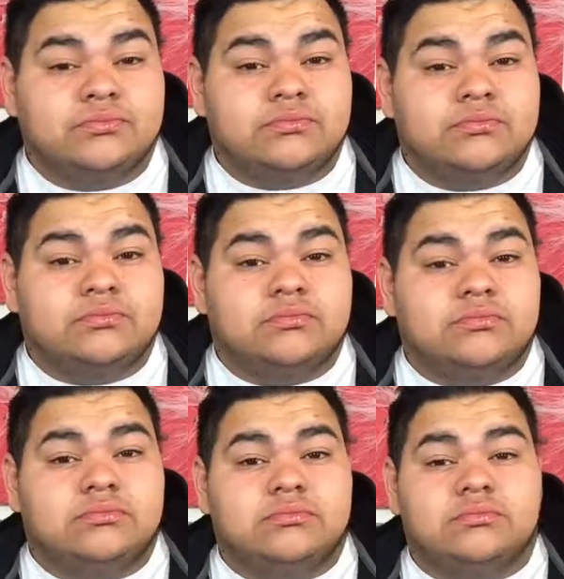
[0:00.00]

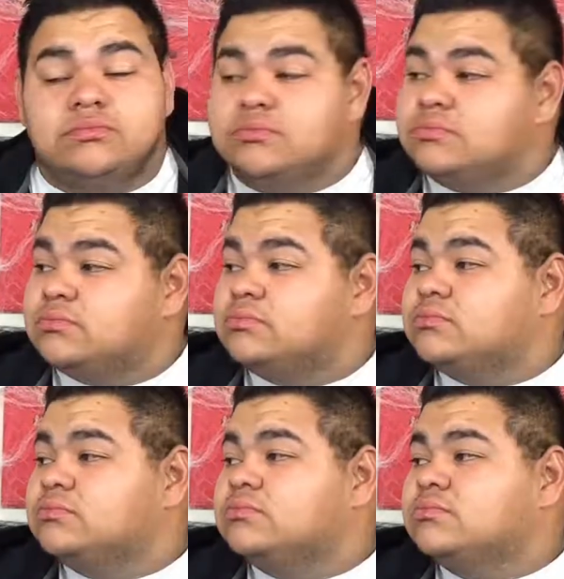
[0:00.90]

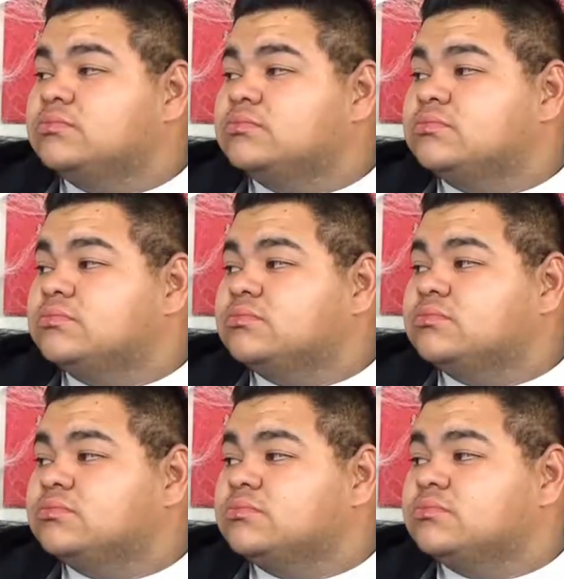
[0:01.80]

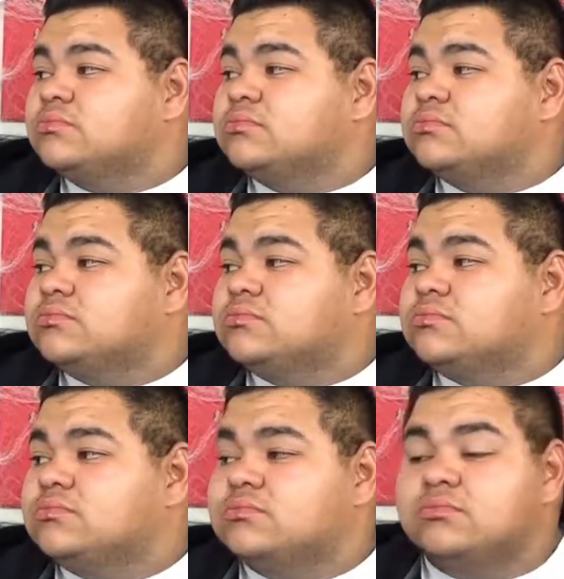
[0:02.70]
This person isn't speaking.